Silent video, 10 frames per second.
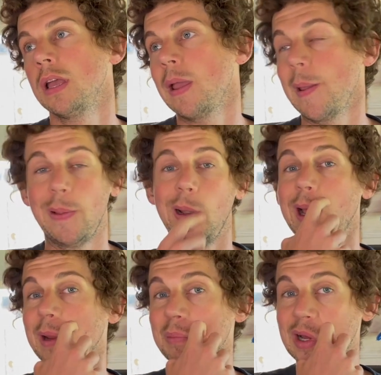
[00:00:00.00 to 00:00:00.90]
hit the
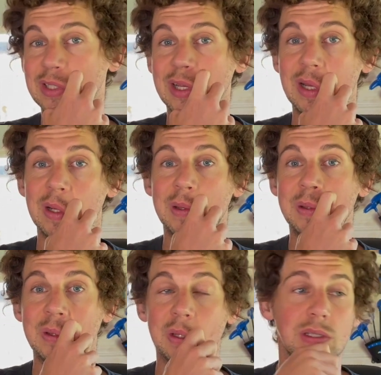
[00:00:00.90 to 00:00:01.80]
like button,
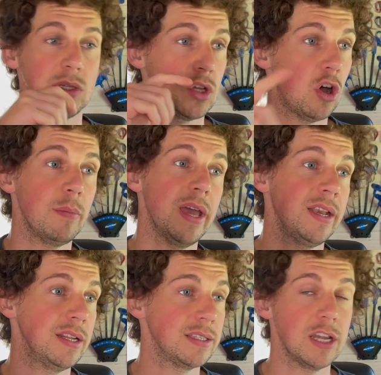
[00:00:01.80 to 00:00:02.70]
comment
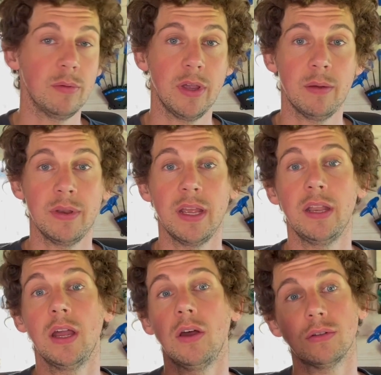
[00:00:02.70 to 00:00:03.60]
and tell me I'm an
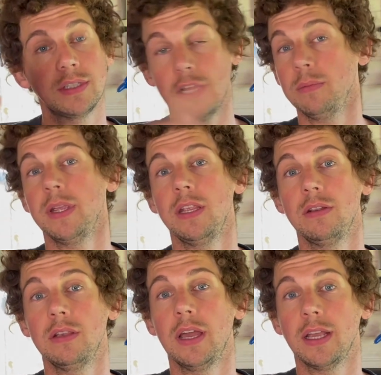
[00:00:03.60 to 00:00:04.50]
idiot. Tell me you
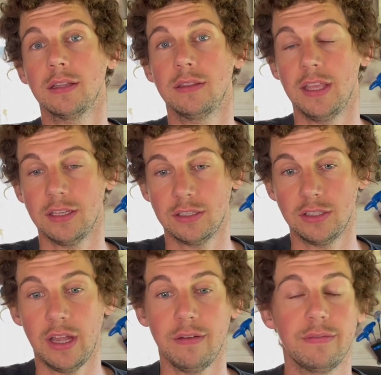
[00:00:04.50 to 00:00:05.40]
like this
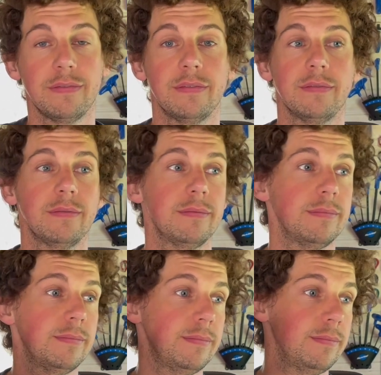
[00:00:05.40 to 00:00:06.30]
stuff.
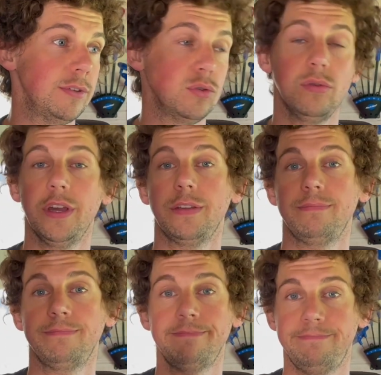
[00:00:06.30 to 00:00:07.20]
It's all good.
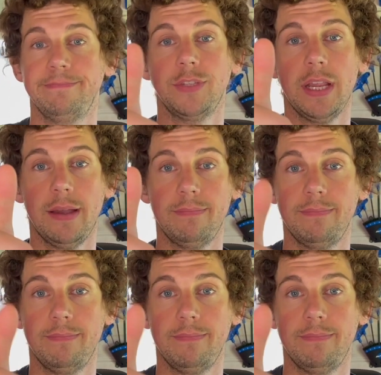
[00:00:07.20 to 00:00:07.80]
See ya.